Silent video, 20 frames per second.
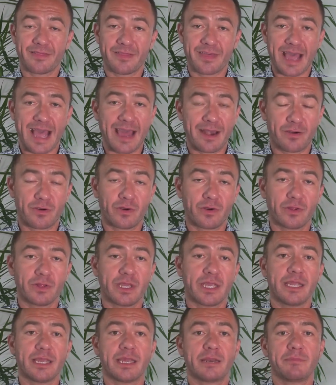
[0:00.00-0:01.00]
that
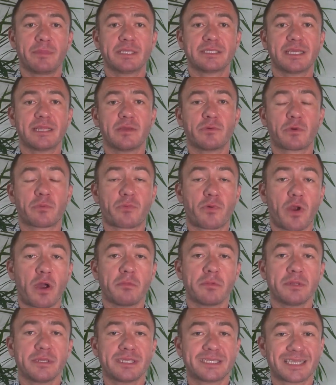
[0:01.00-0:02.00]
early, it means that they were
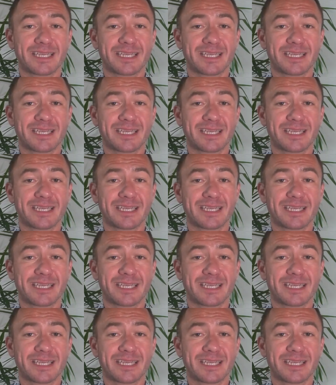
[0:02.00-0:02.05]
probably